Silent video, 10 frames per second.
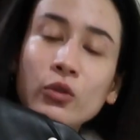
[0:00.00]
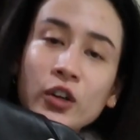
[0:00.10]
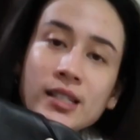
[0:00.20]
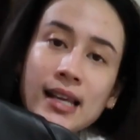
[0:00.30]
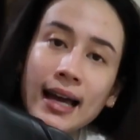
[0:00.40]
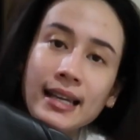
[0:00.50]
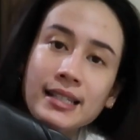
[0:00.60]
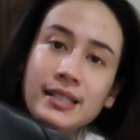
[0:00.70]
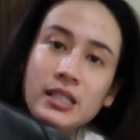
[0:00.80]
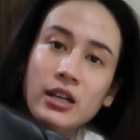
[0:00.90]

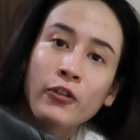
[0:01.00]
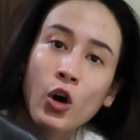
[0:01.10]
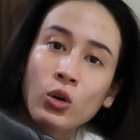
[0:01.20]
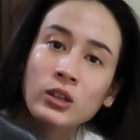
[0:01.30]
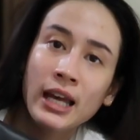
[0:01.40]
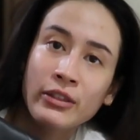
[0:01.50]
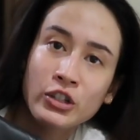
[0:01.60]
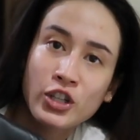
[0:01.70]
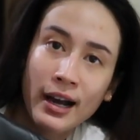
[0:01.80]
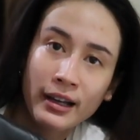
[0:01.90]
oversized faux
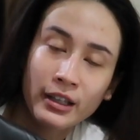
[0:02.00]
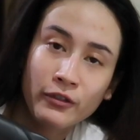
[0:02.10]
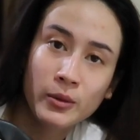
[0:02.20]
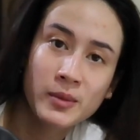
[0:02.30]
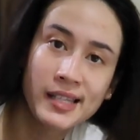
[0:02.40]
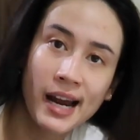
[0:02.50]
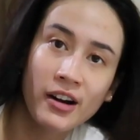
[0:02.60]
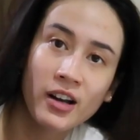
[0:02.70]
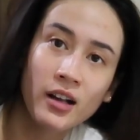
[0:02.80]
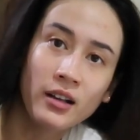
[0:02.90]
leather jacket from
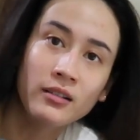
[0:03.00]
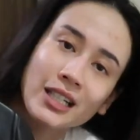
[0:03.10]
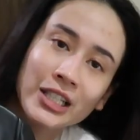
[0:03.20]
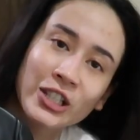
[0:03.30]
Zara. I